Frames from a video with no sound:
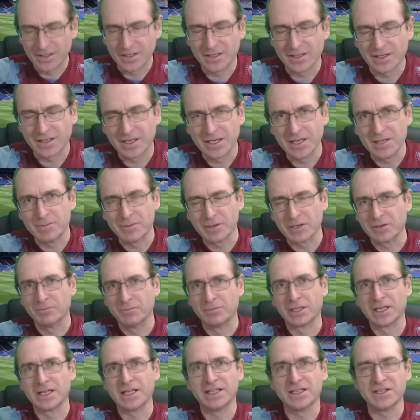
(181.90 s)
keeper
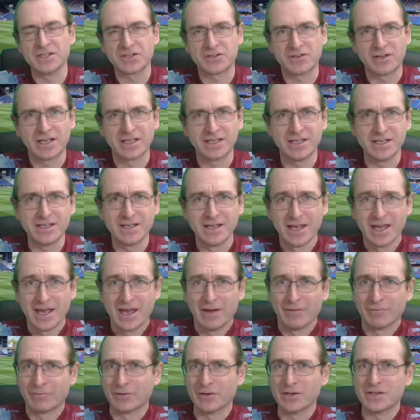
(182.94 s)
completely stranded.
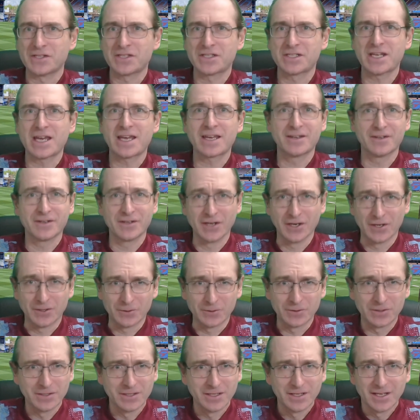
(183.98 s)
For his second
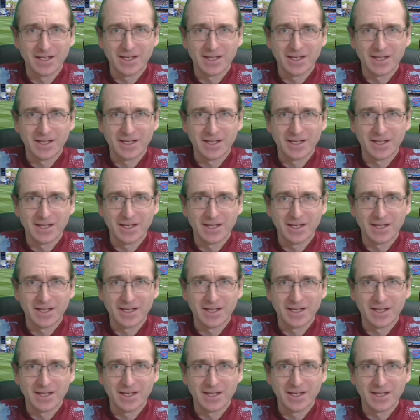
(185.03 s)
goal,